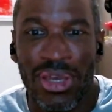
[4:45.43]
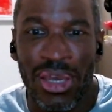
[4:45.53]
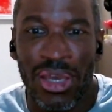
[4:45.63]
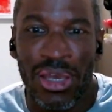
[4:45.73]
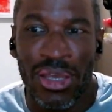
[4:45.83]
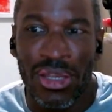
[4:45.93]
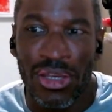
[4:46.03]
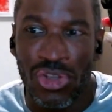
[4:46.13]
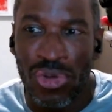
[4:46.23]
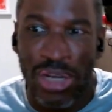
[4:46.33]

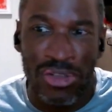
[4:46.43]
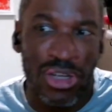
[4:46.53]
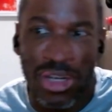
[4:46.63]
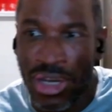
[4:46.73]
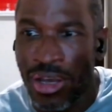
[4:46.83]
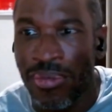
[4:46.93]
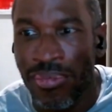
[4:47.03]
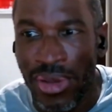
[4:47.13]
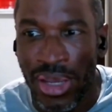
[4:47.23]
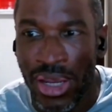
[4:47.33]
And you guys are going to
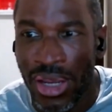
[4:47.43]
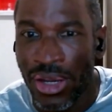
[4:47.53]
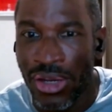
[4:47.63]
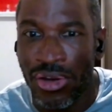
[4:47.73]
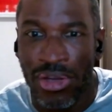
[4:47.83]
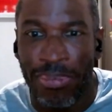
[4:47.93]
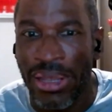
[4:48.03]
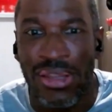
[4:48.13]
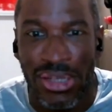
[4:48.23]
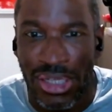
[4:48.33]
come and you're going to
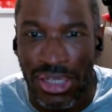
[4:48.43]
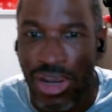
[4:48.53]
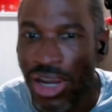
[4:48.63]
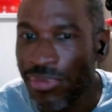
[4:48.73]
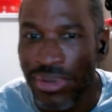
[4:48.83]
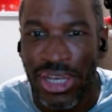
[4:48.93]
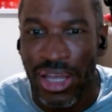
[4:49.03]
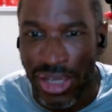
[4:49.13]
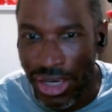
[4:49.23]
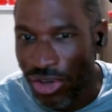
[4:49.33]
bend the knee. You're not going to
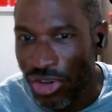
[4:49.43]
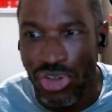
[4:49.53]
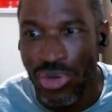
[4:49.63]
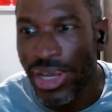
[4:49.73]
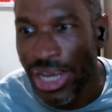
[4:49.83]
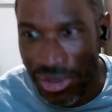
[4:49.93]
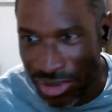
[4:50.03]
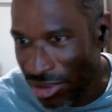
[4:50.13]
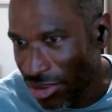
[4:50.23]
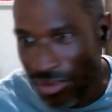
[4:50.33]
retaliate. You're going to do what I
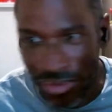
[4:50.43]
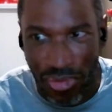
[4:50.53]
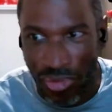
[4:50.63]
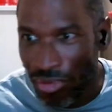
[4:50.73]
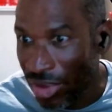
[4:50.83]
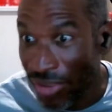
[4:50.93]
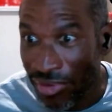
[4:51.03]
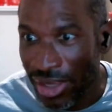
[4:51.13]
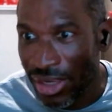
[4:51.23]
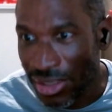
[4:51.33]
asked you to do,
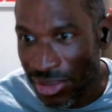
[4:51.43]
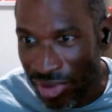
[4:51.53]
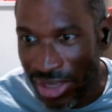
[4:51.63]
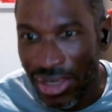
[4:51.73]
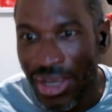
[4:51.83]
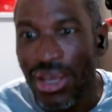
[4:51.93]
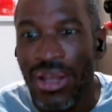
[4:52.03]
whatever that is, right?